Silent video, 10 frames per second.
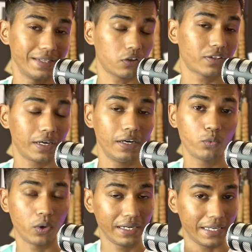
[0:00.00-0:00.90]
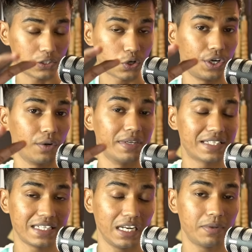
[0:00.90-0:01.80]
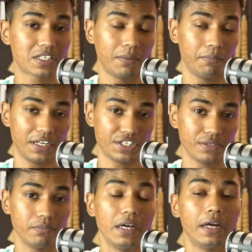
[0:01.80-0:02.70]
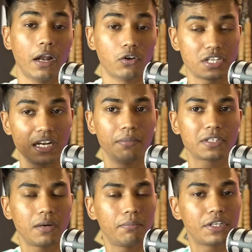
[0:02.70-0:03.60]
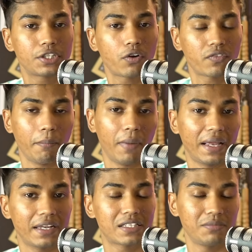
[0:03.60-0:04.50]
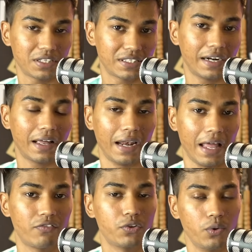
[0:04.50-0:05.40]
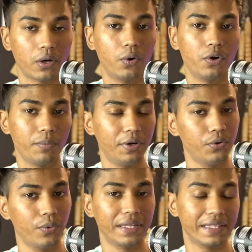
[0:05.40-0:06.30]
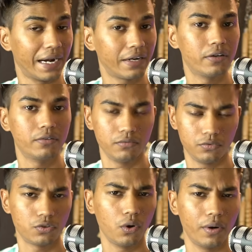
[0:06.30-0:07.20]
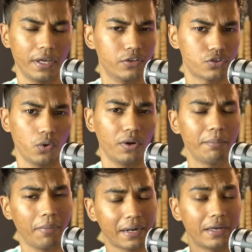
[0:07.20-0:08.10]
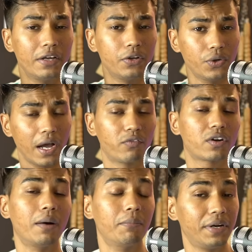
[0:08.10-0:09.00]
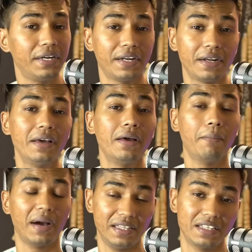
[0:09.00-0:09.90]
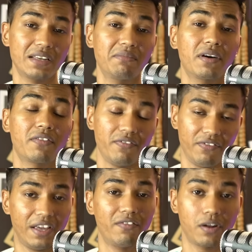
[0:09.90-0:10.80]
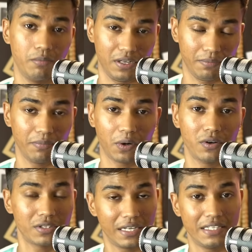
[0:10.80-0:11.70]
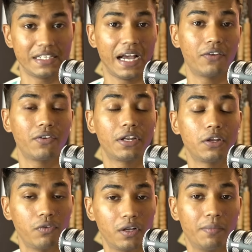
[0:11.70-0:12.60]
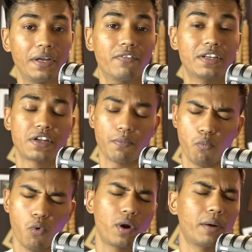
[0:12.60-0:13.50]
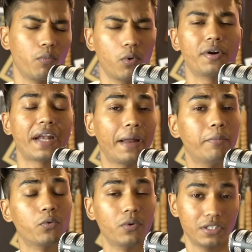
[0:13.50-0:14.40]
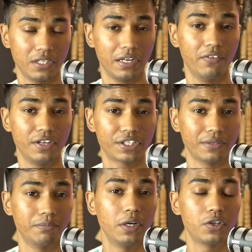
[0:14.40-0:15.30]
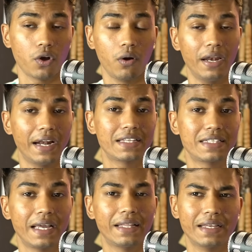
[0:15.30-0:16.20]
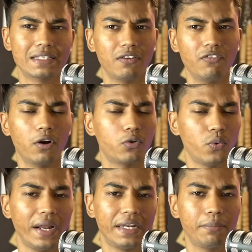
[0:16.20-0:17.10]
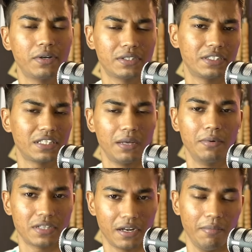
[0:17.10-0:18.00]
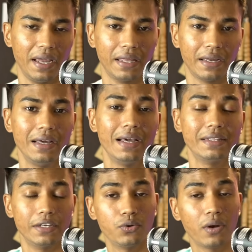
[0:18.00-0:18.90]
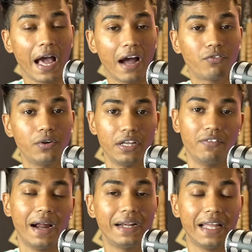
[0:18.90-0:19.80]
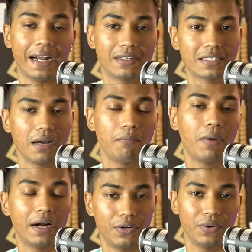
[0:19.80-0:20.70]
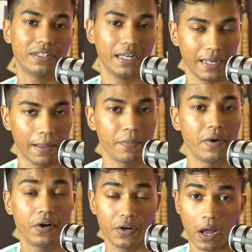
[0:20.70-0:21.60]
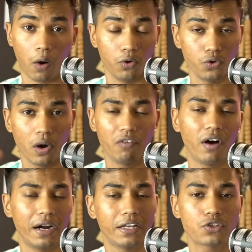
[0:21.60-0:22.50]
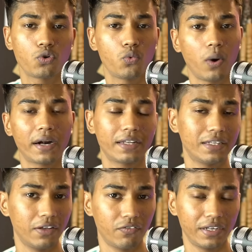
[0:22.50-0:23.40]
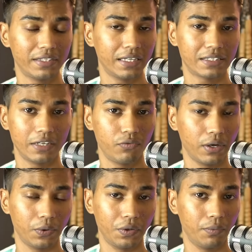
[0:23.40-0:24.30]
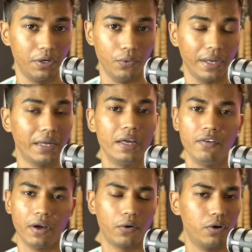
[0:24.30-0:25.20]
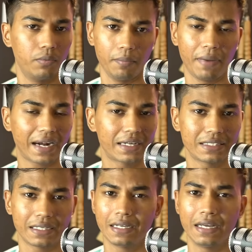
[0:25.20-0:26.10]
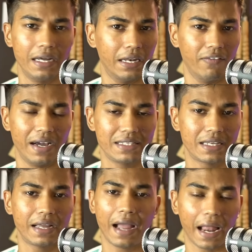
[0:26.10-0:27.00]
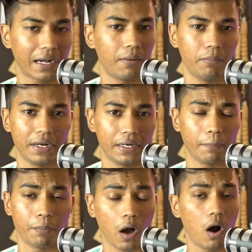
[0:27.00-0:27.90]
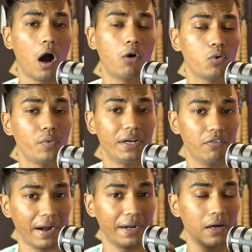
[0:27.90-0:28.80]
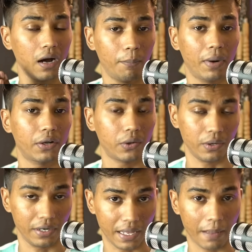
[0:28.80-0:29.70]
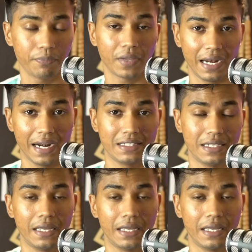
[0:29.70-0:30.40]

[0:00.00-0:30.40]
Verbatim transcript: Now the third one is going to be syllabus completion. Now syllabus completion of the minor subjects that are left, you are going to be doing that slowly and slowly but you have to complete it by december favorably because in january you will be investing more and more time towards a revision so let us say there's somewhere on 20% syllabus remaining then you'll have to divide that some part during the day now you have understood what are the different things that we are going to be doing we are going to be practicing revising and completing now how do we divide a particular day let us